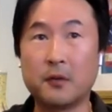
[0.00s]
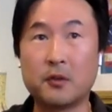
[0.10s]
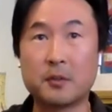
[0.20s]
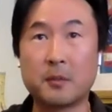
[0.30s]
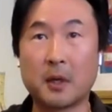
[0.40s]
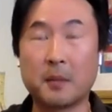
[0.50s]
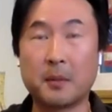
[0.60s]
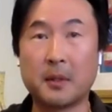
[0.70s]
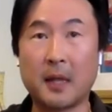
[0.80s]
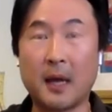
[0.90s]
futures market,
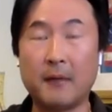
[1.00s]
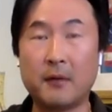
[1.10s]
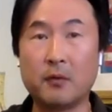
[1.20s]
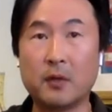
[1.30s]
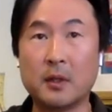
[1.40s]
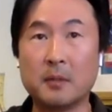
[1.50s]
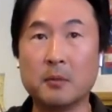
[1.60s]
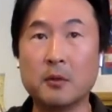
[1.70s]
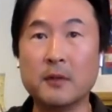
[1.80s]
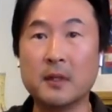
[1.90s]
but they haven't really
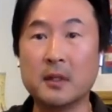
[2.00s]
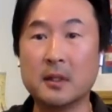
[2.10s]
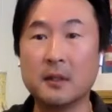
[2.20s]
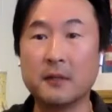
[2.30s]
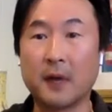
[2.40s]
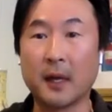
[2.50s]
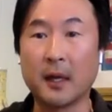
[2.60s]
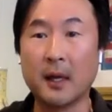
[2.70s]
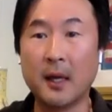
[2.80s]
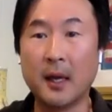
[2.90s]
moved into DeFi.